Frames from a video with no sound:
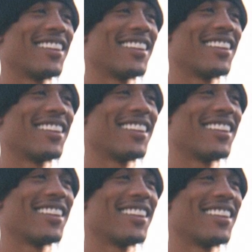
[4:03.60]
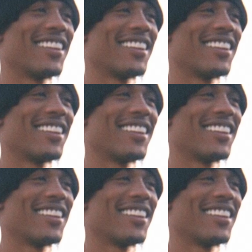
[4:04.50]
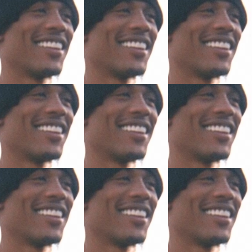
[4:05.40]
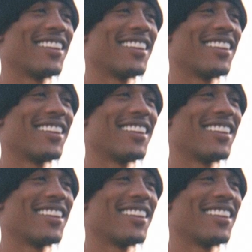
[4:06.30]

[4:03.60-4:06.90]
The face doesn't move, so there is nothing to read.